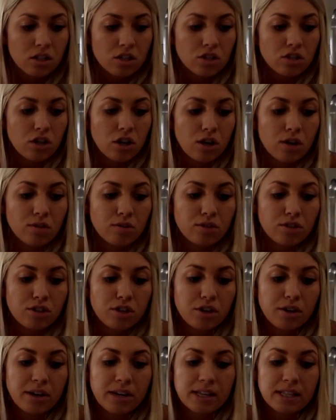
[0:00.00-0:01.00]
So
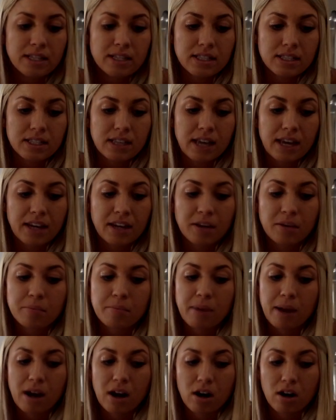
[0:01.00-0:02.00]
students can
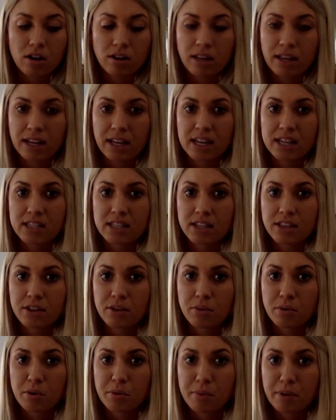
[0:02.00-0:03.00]
compare, like I said,
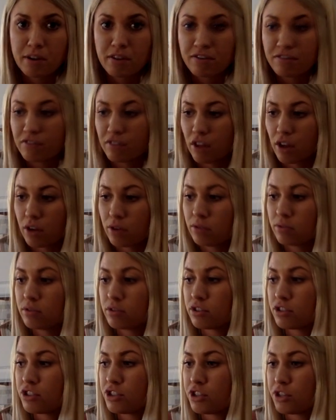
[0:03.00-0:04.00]
the root beer
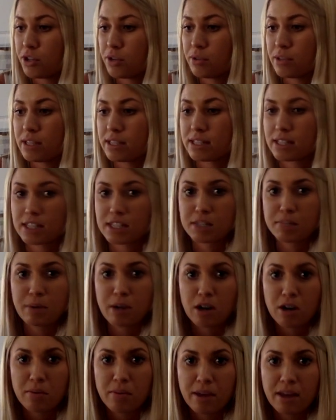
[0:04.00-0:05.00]
float to this
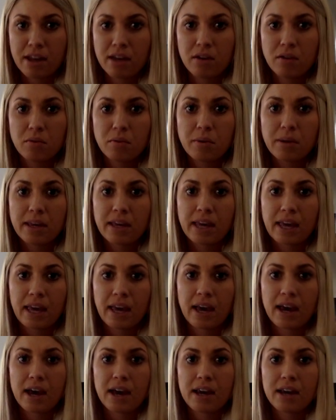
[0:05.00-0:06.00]
experiment. We
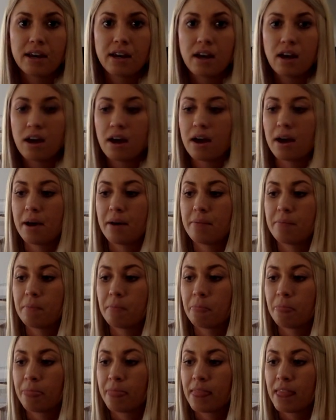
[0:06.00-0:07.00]
can,
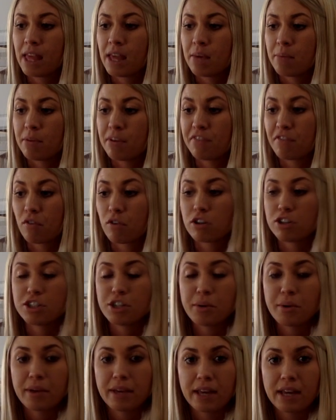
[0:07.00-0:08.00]
before
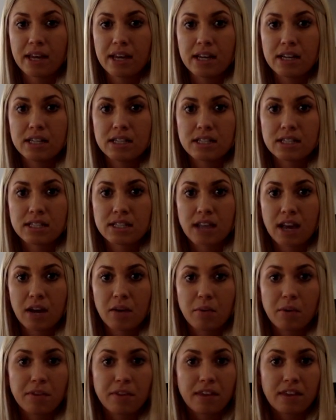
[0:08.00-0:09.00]
doing it,
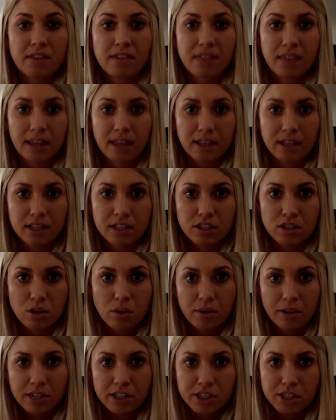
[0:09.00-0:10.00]
decide what they think is
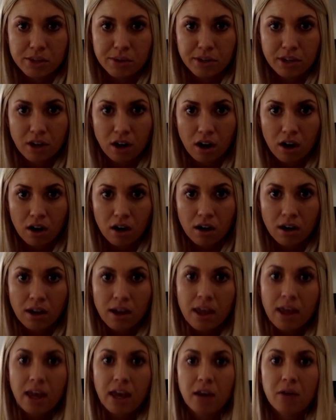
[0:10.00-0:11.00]
going to occur,
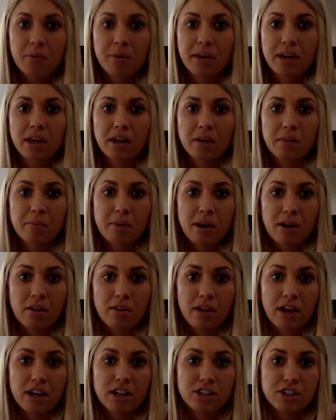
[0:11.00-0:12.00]
and we can compare
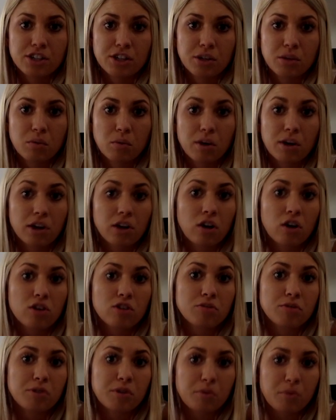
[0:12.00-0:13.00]
that to what
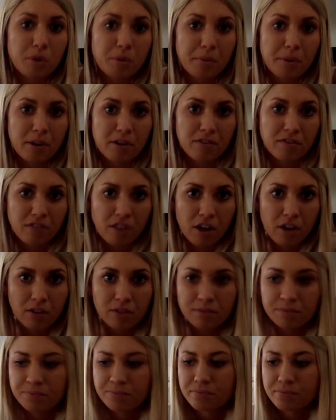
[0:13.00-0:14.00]
occurs with the root beer float.